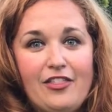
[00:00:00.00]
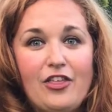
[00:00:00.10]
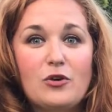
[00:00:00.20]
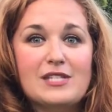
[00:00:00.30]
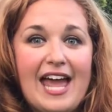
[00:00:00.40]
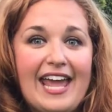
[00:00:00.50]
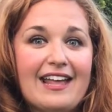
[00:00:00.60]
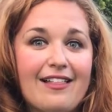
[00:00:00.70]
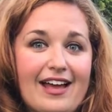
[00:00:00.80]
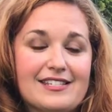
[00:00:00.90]
those eight
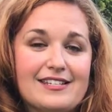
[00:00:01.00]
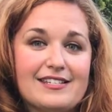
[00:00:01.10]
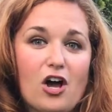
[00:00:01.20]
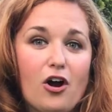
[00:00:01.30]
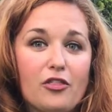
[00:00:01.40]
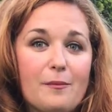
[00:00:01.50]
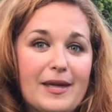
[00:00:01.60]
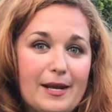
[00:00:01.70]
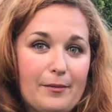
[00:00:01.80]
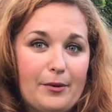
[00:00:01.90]
glasses are the
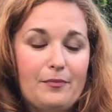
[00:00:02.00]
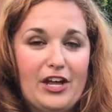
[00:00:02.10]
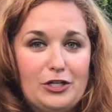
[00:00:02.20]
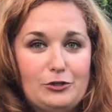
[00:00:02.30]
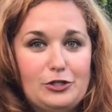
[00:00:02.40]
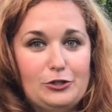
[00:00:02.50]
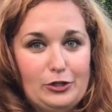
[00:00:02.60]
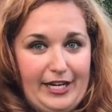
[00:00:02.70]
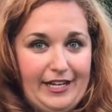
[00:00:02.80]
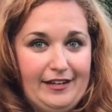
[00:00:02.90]
minimum that you should
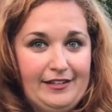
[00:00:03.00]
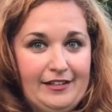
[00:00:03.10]
drink.